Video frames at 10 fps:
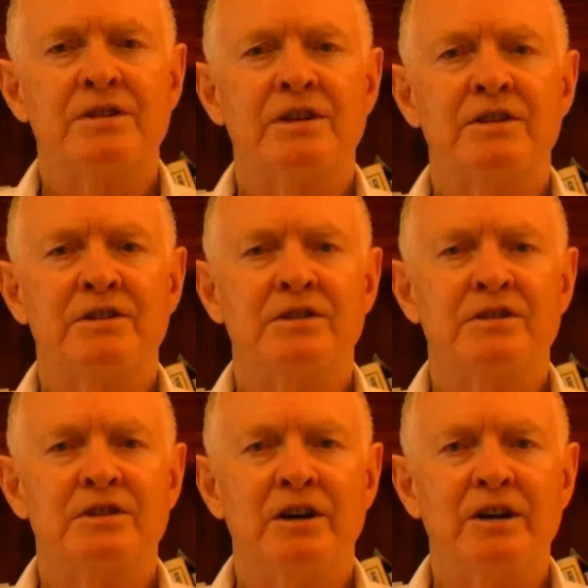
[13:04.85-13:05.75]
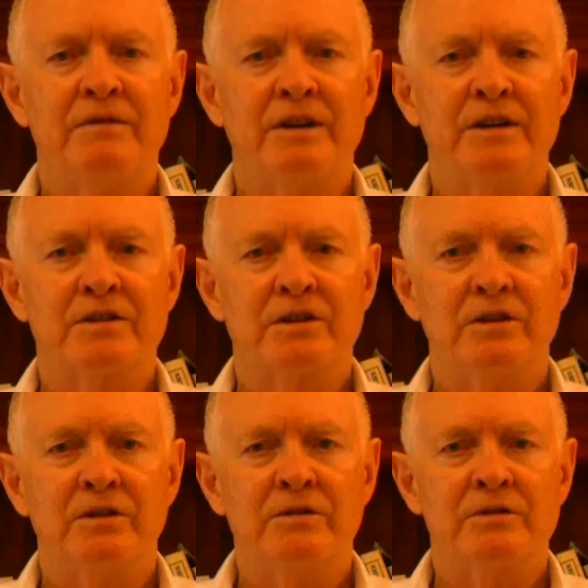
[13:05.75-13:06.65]
things inside of
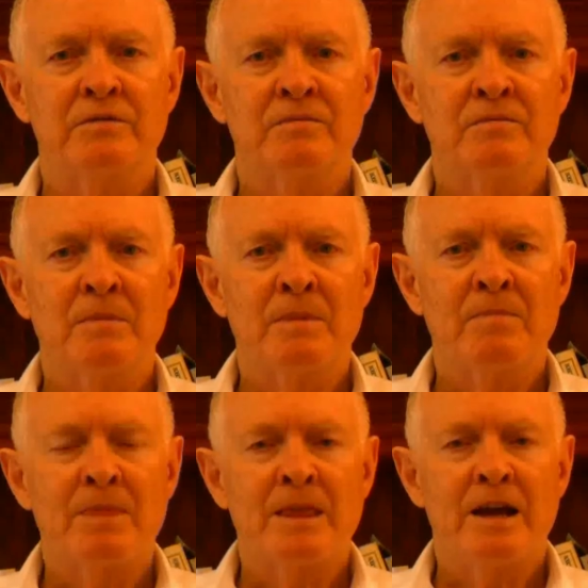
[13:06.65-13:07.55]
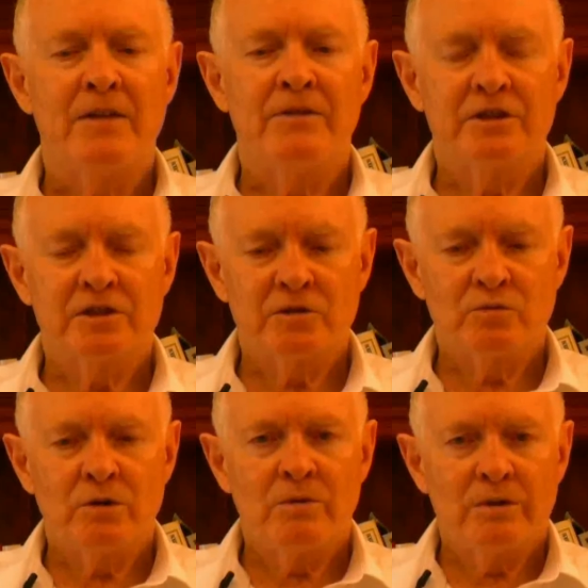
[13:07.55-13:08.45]
ourselves. And this is
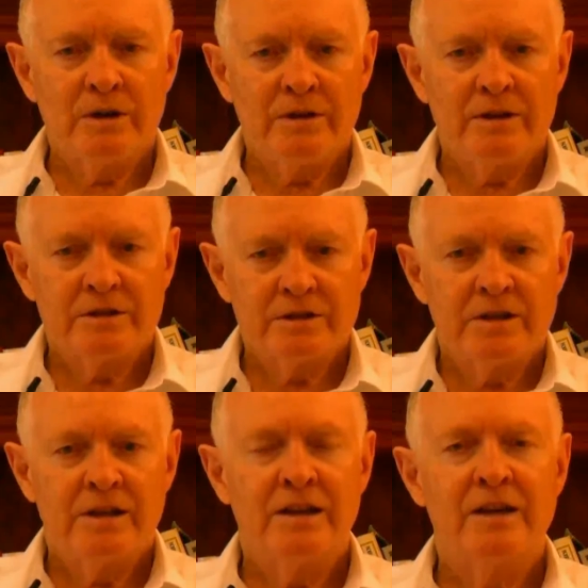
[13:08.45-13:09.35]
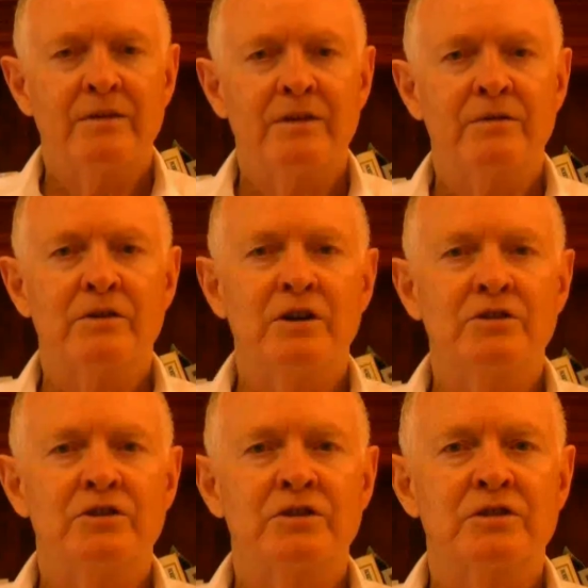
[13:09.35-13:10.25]
what we're in this level of
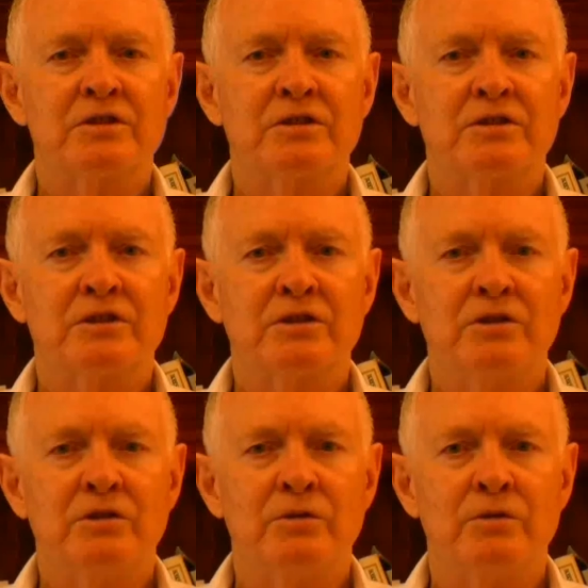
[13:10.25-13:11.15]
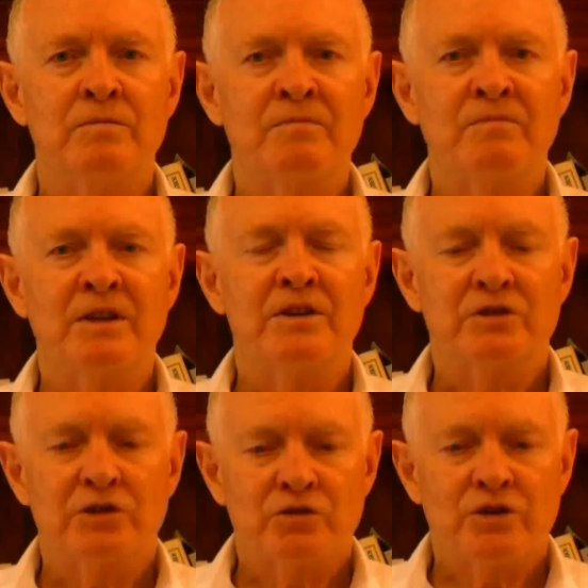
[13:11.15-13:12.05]
consciousness to do,
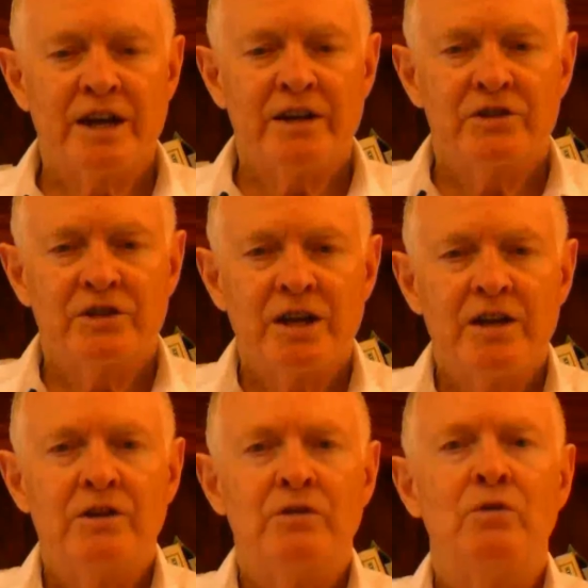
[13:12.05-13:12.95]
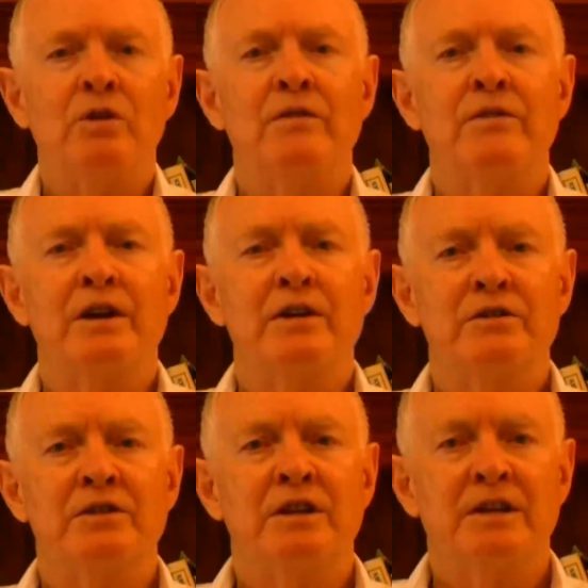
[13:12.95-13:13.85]
is to transcend all of
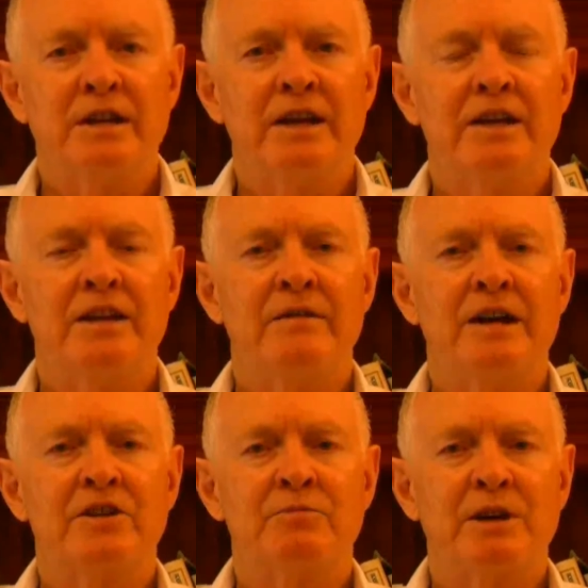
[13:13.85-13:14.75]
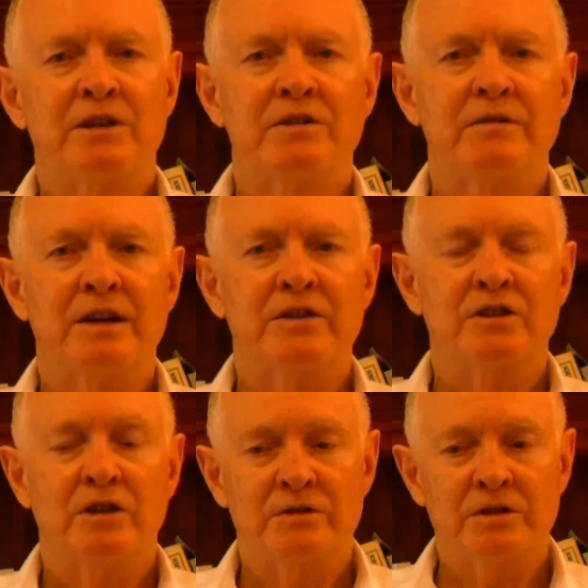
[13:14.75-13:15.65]
those negative aspects of
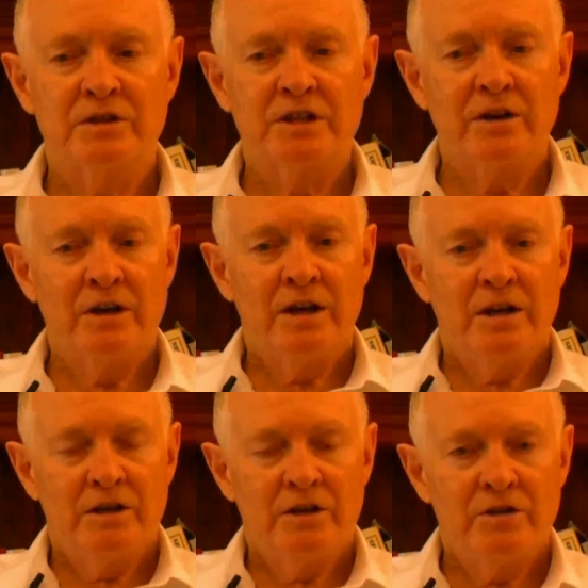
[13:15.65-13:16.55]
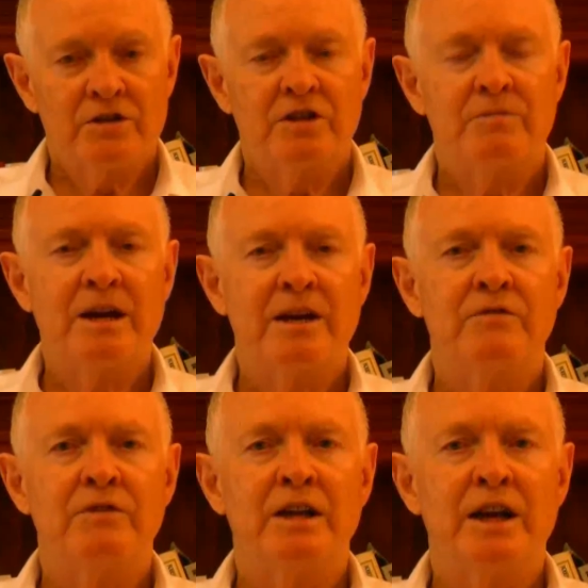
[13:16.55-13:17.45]
ourselves. And so you sit back
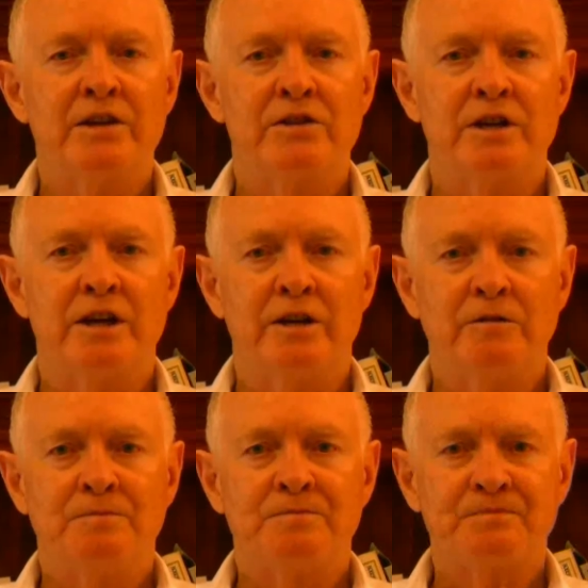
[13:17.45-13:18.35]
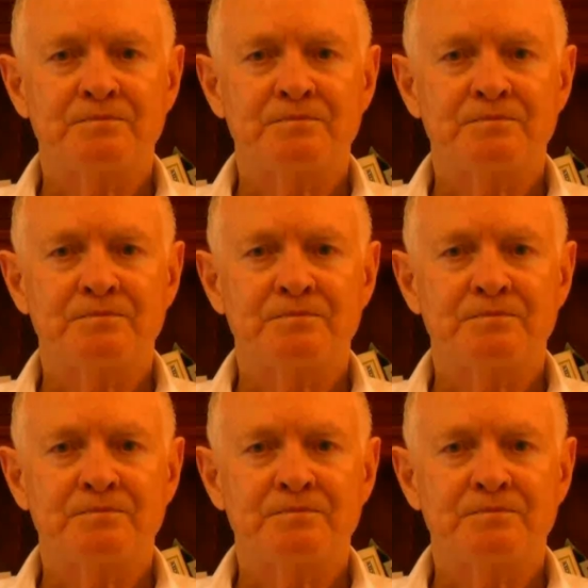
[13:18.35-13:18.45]
and relax now